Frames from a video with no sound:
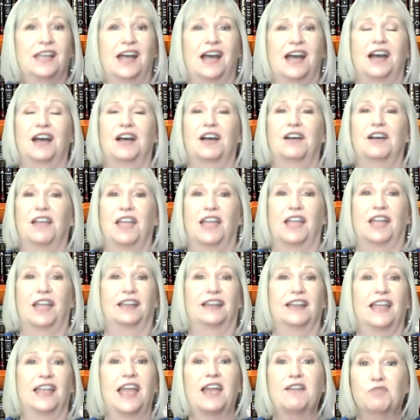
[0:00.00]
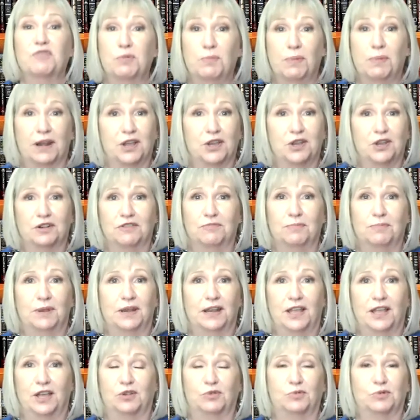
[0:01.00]
and everybody could have
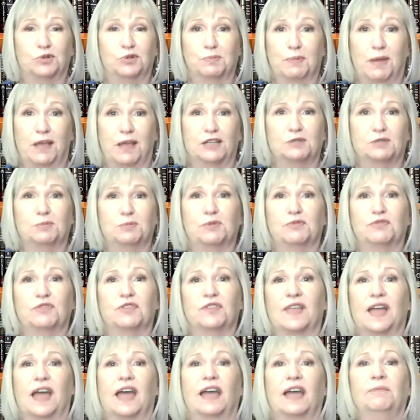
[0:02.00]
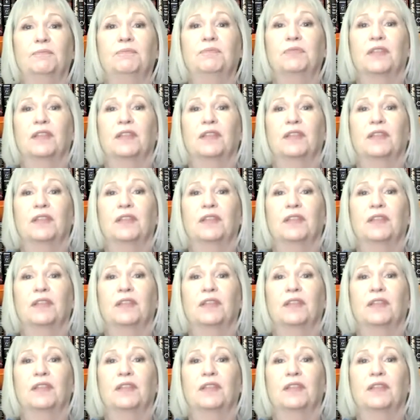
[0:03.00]
been held responsible for that.